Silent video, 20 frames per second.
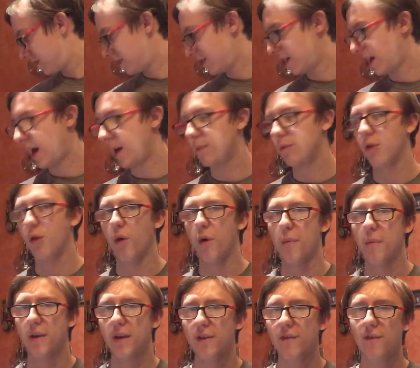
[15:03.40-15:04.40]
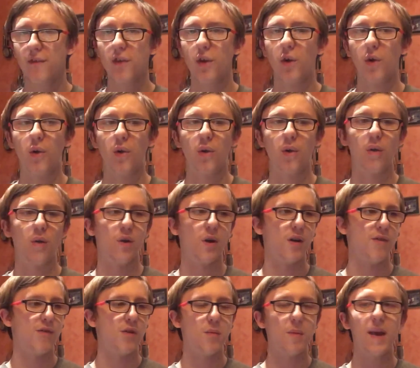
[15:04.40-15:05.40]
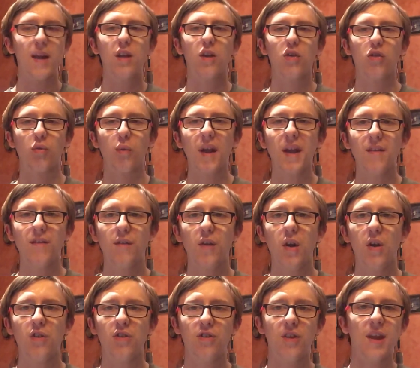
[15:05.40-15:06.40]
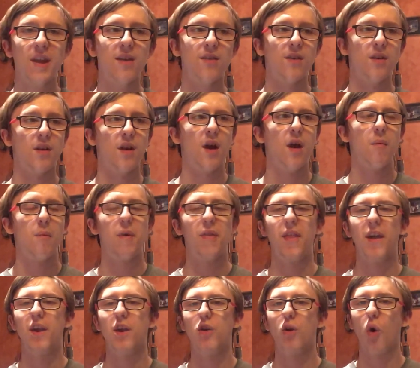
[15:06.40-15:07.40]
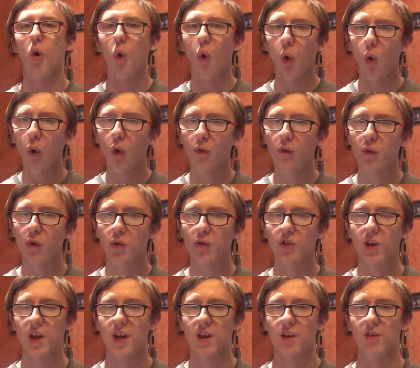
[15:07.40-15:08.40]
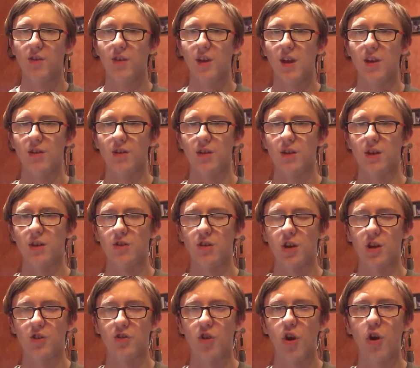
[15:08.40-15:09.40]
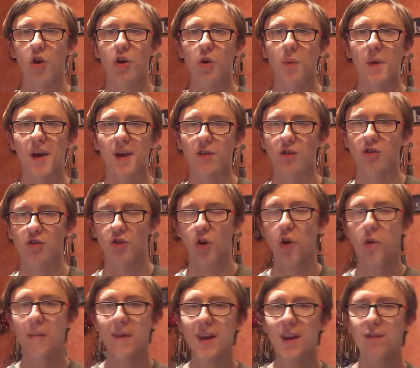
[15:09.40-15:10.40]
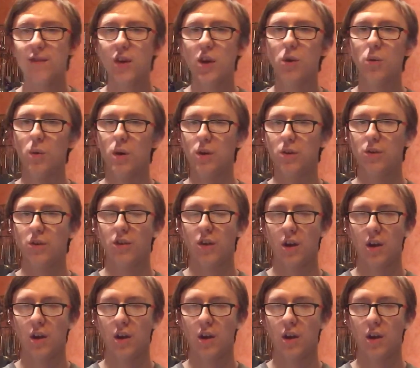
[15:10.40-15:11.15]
I'm sorry, but if you make a great first season, but then an awful second season, and turn away so many viewers